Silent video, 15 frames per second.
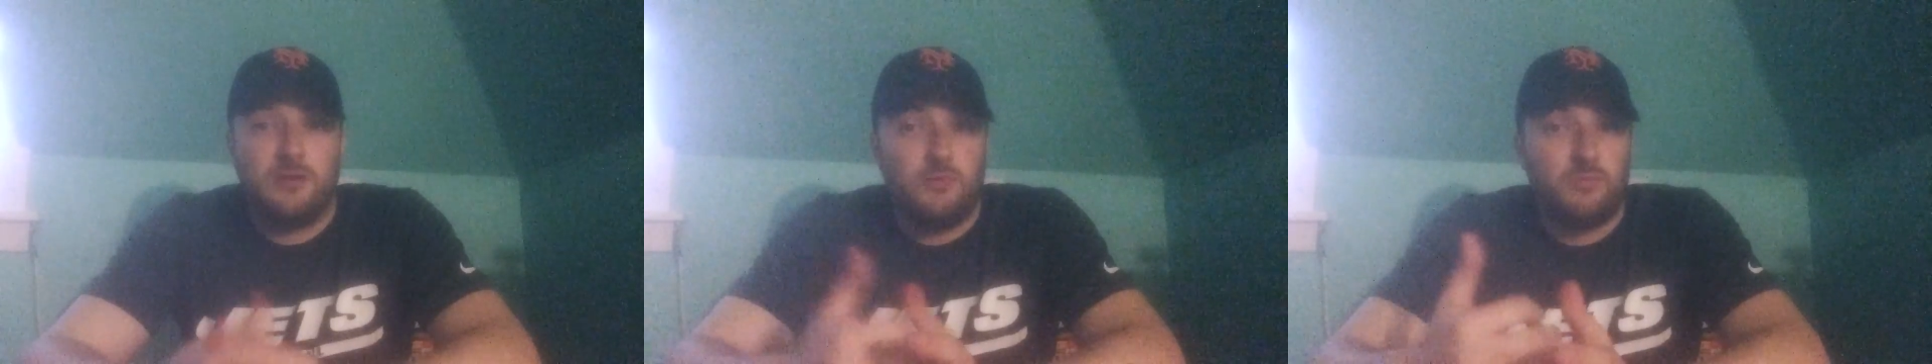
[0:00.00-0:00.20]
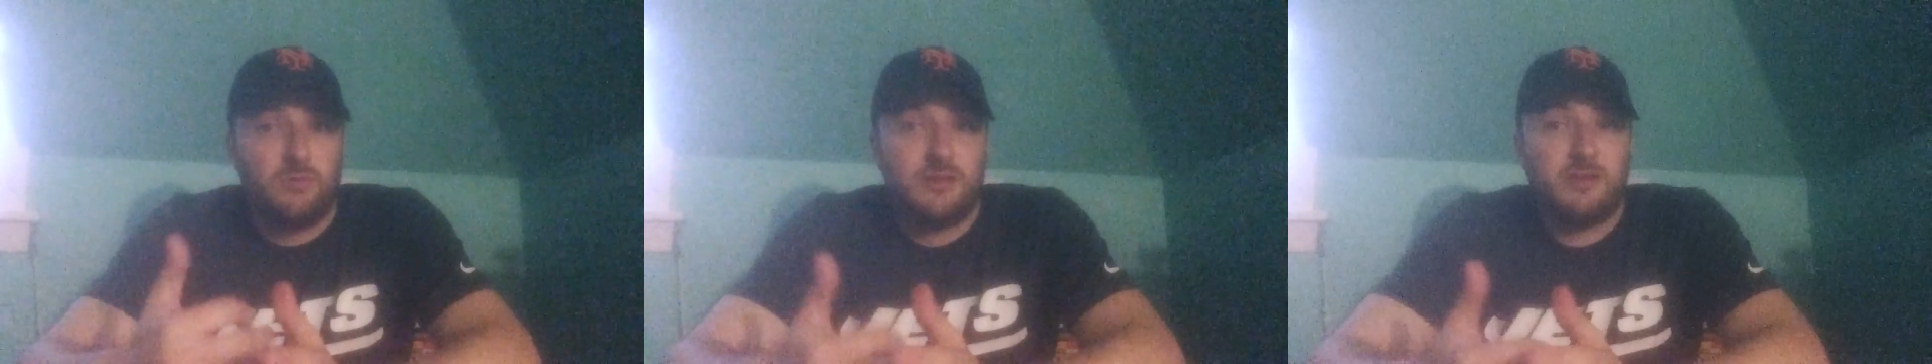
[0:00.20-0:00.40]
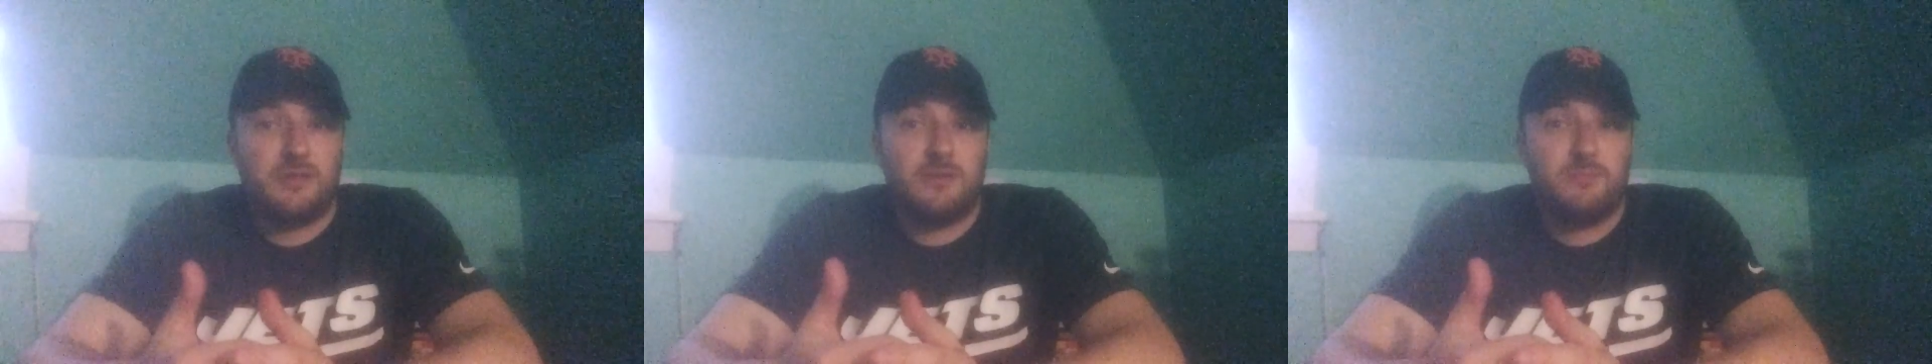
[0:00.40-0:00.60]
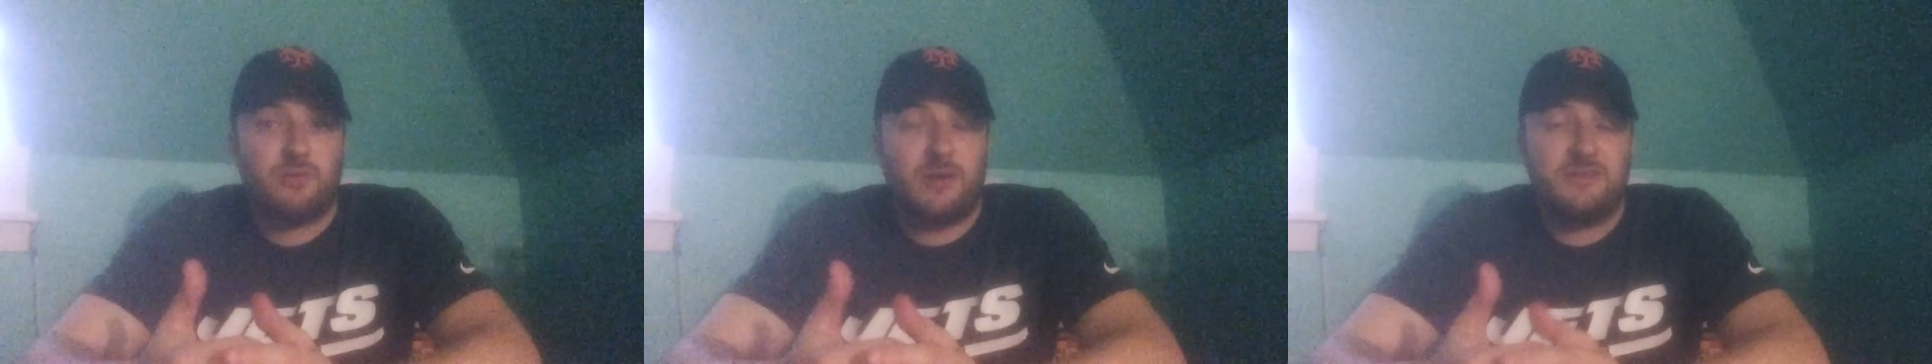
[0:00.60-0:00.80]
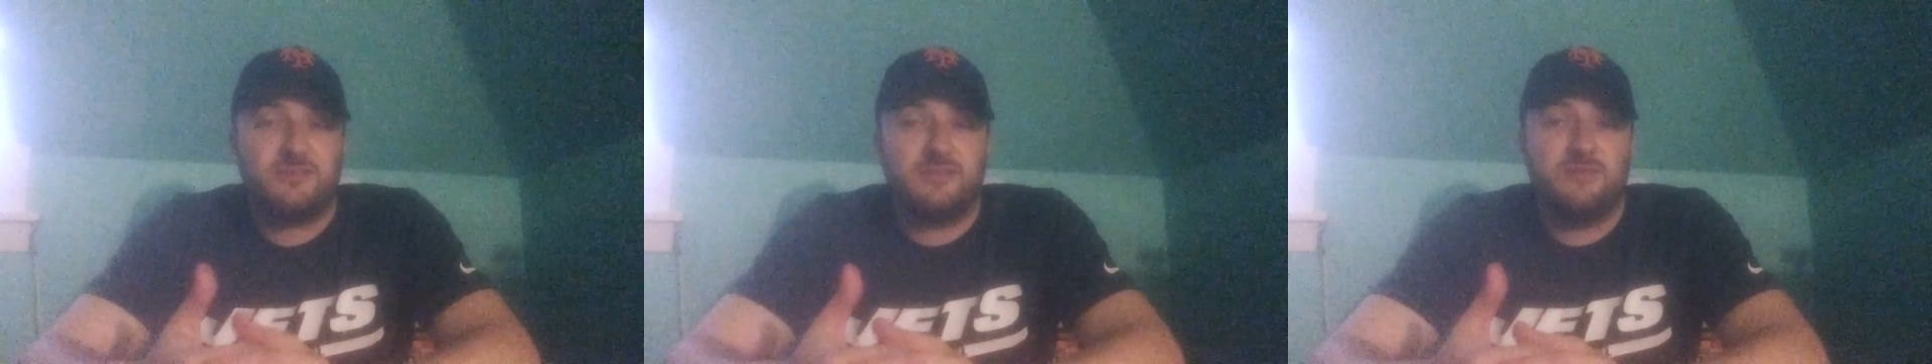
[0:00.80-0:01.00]
really
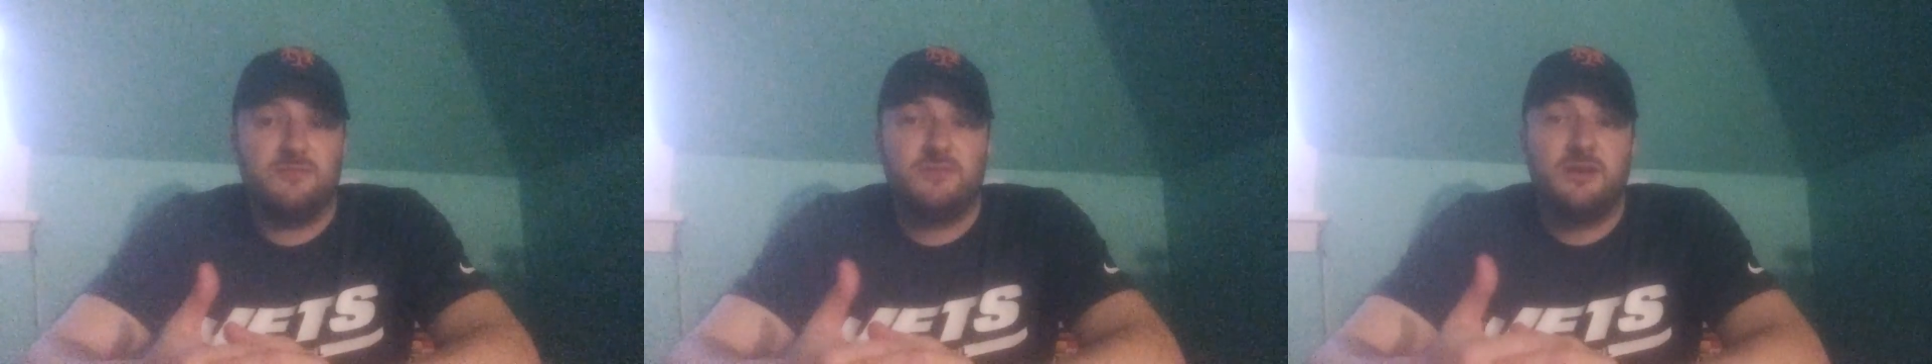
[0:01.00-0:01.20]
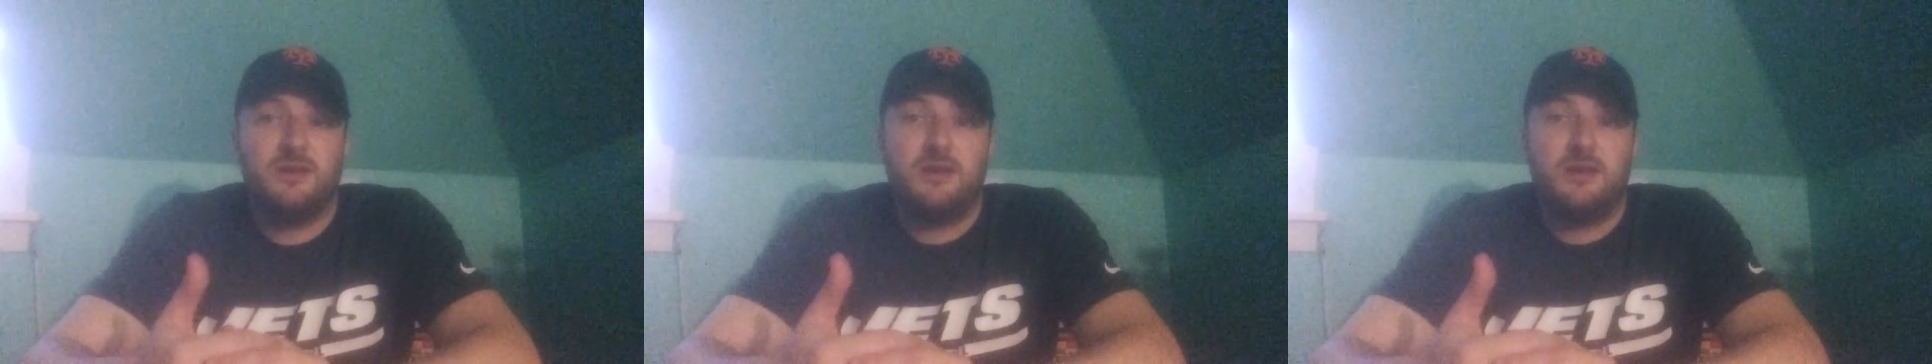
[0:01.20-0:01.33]
impressive